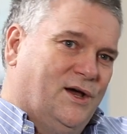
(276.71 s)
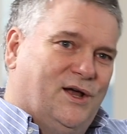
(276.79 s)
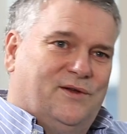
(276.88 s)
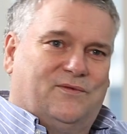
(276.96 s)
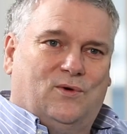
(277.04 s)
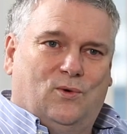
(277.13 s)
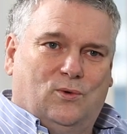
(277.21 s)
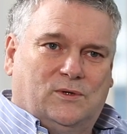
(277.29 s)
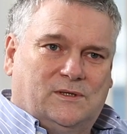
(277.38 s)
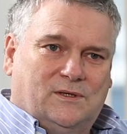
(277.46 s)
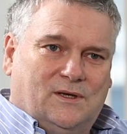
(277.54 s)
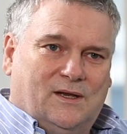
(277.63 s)
And of
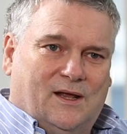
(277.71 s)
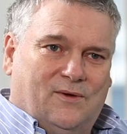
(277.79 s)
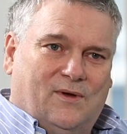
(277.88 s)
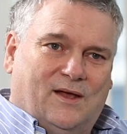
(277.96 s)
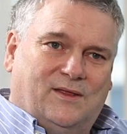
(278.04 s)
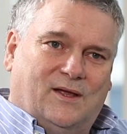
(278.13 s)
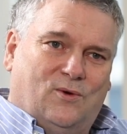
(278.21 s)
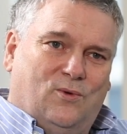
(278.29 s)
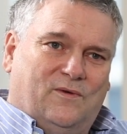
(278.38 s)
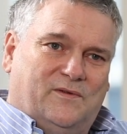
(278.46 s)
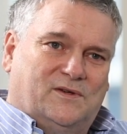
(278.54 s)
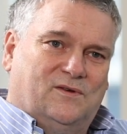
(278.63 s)
course, I think
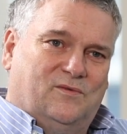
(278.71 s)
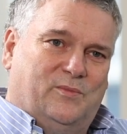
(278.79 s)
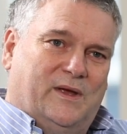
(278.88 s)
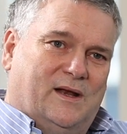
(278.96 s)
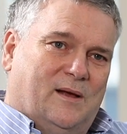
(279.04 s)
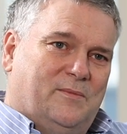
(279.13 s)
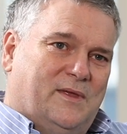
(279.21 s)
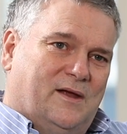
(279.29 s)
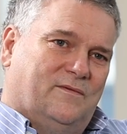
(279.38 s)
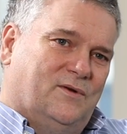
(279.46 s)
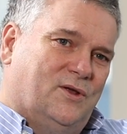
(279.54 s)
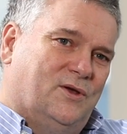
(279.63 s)
all of us who've been up there
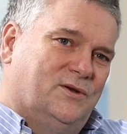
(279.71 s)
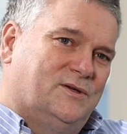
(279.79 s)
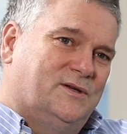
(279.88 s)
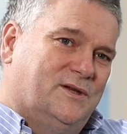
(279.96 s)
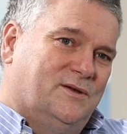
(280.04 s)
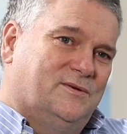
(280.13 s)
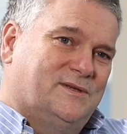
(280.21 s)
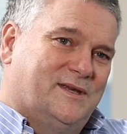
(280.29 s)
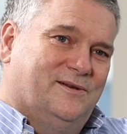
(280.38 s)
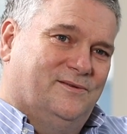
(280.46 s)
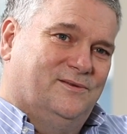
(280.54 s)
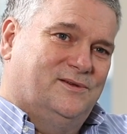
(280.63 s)
have learnt new
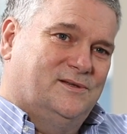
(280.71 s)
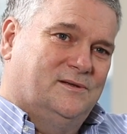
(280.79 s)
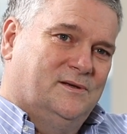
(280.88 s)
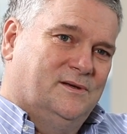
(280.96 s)
skills